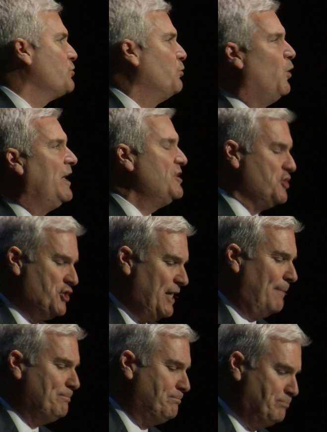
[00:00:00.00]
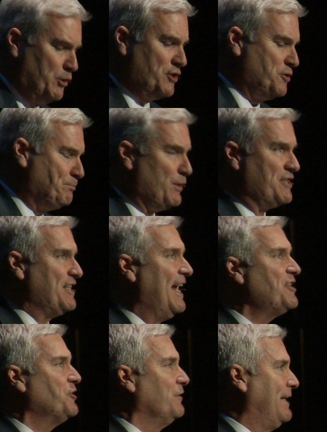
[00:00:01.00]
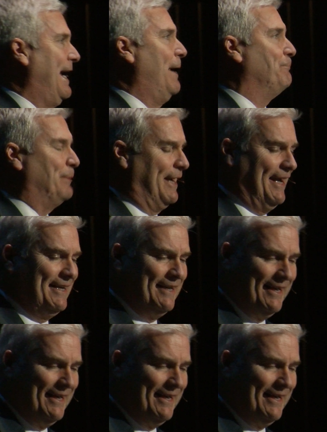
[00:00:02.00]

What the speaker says: one Jeb Bush presidential campaign.